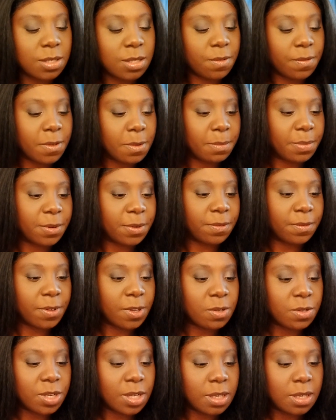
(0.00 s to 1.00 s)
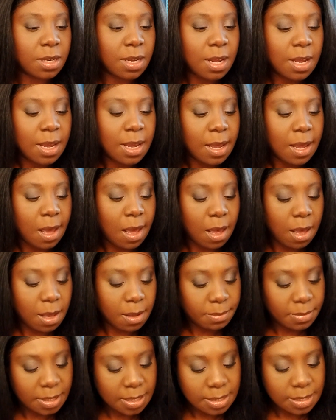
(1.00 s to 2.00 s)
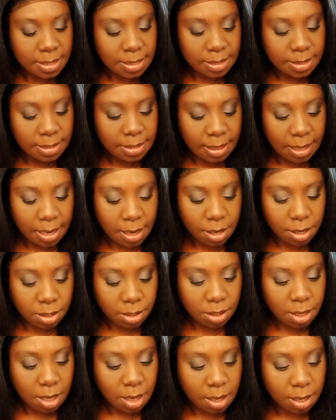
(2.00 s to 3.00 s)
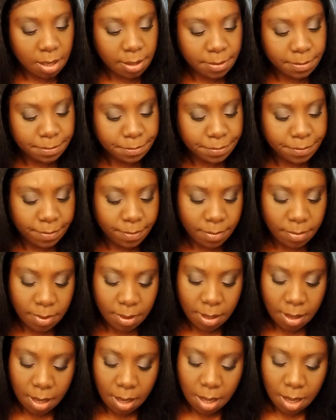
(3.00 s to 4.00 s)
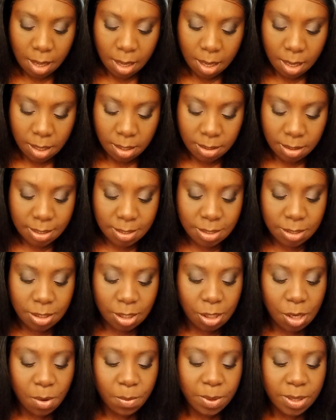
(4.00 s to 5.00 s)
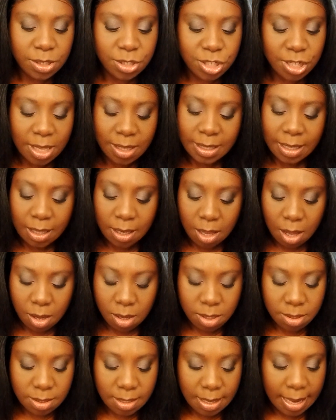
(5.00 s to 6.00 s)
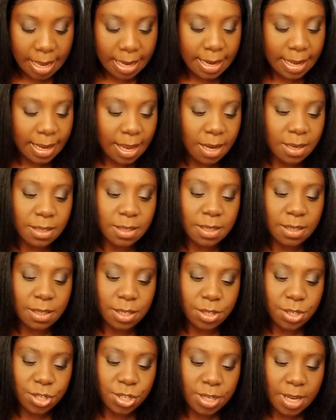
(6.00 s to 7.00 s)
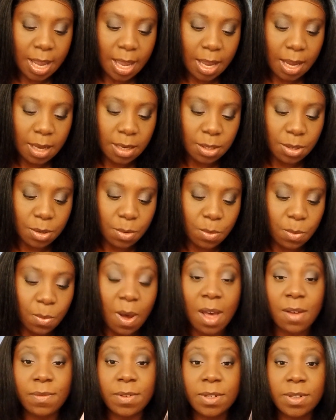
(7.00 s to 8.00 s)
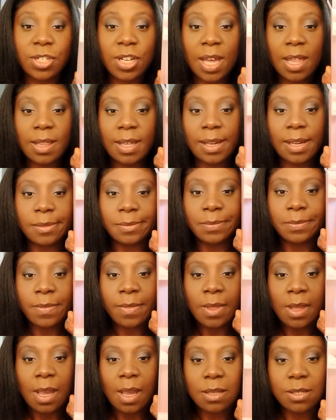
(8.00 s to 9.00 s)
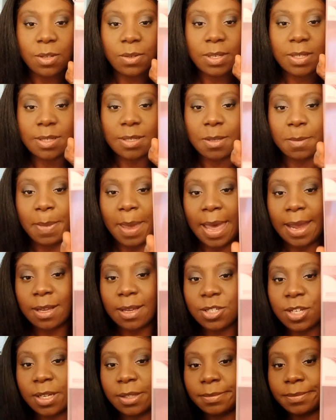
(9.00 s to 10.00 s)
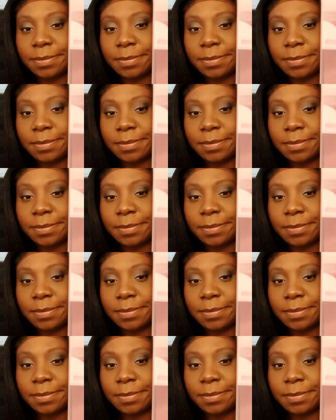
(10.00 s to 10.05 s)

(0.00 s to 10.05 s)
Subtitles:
from Profusion. This is their, this is Glowy Jelly Gloss, and I got it in the shade Guava Jelly. So this is the packaging,